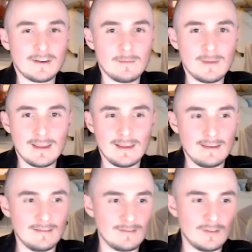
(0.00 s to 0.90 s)

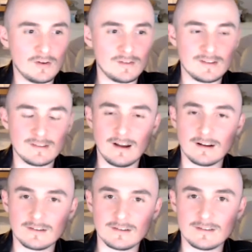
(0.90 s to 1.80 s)
be nurses,
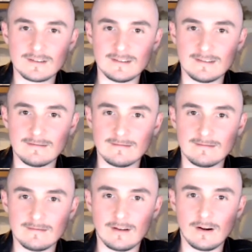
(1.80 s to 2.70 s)
doctors, and
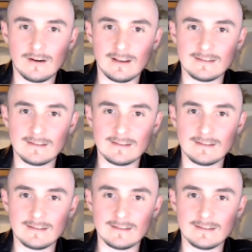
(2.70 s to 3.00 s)
RNs.